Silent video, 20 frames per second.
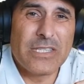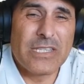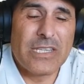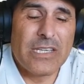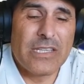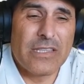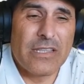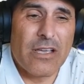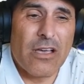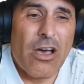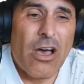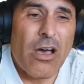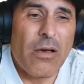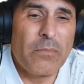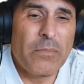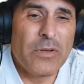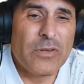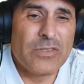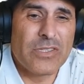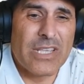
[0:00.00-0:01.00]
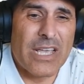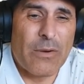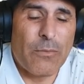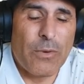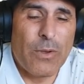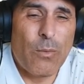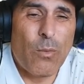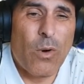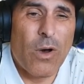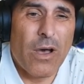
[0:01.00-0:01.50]
get the combos that
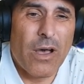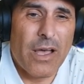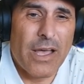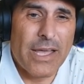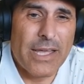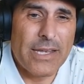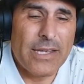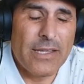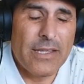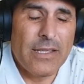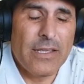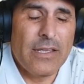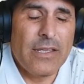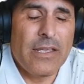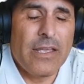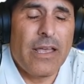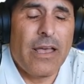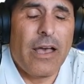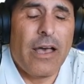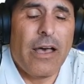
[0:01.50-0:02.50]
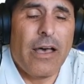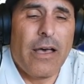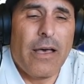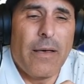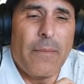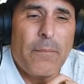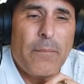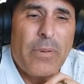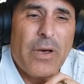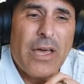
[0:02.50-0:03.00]
we want.
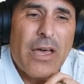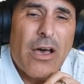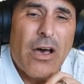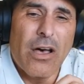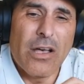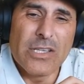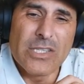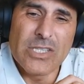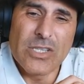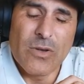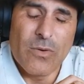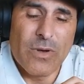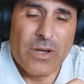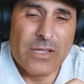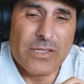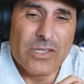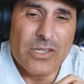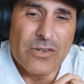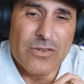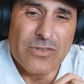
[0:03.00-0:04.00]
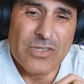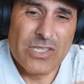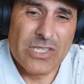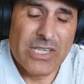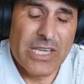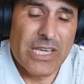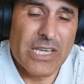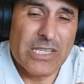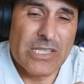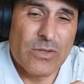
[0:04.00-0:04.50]
But also on turn
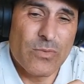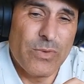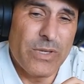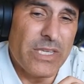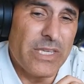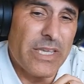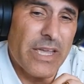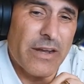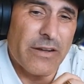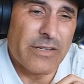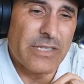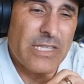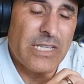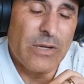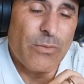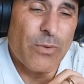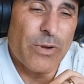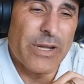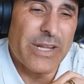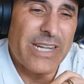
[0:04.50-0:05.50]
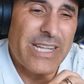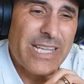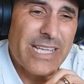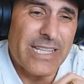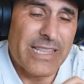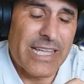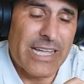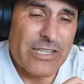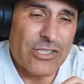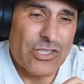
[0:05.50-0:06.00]
6, we guarantee we're going to
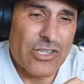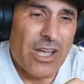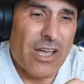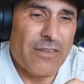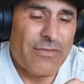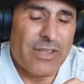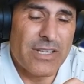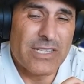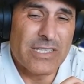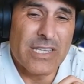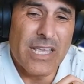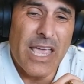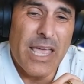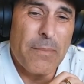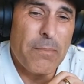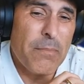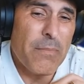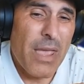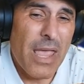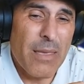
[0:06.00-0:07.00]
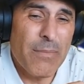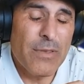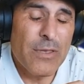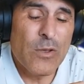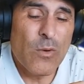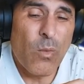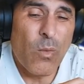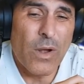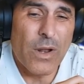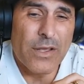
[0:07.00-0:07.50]
get that Chavez, and maybe
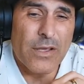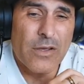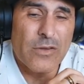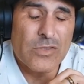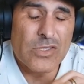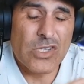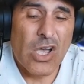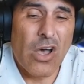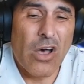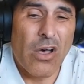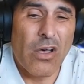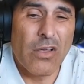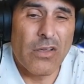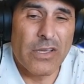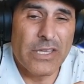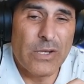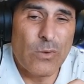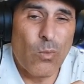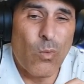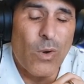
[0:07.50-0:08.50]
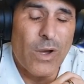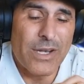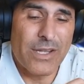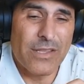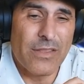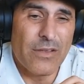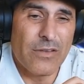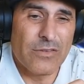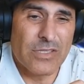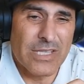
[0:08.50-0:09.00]
you want to go tall in one of
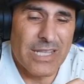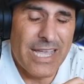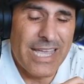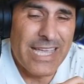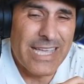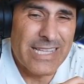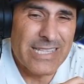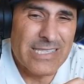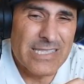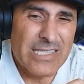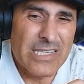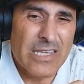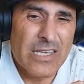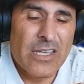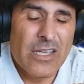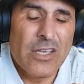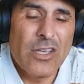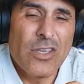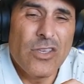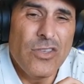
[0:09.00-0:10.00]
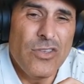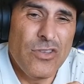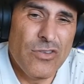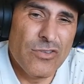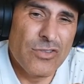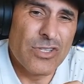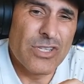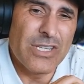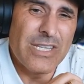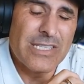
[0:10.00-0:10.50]
those lanes.
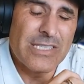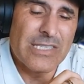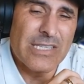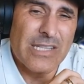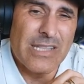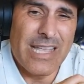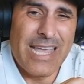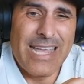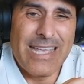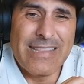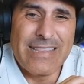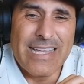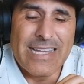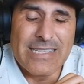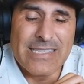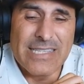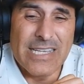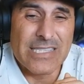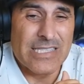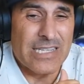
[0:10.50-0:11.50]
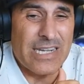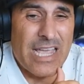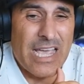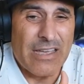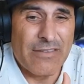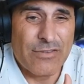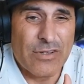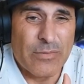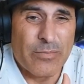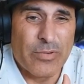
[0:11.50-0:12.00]
Usually it's the lane that doesn't
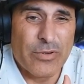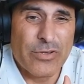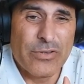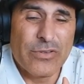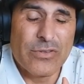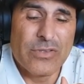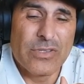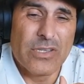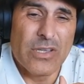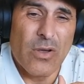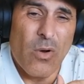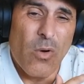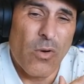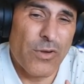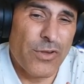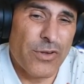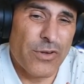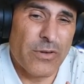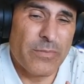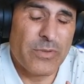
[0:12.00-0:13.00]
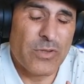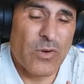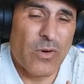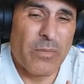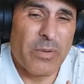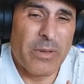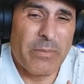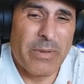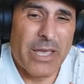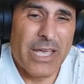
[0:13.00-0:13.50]
have your Broods or your
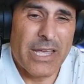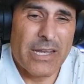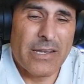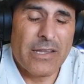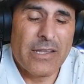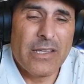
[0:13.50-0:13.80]
Absorbing Man.